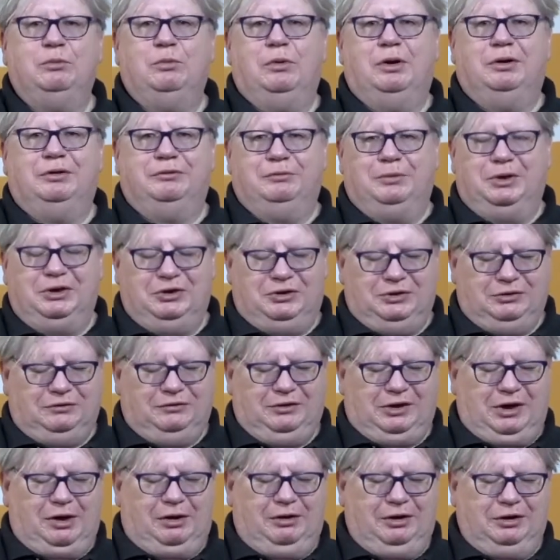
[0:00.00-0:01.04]
one of which is for
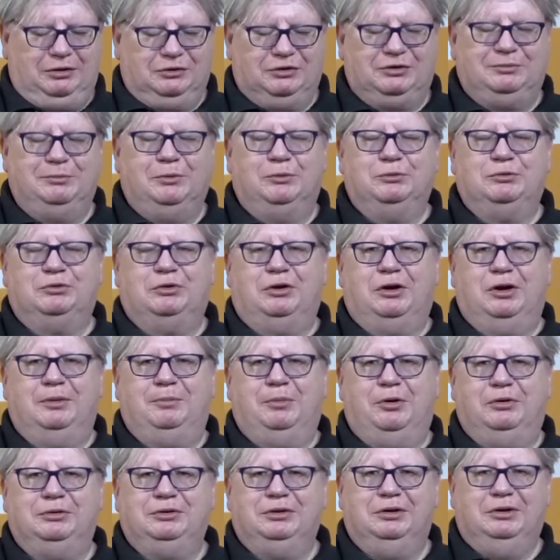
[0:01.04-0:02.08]
carrying a small
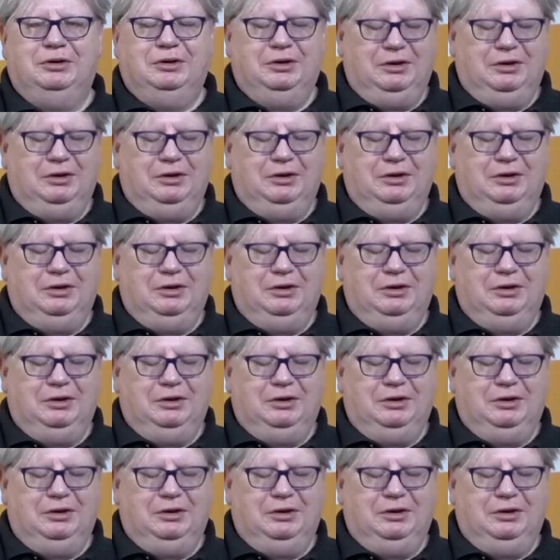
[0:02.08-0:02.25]
tripod,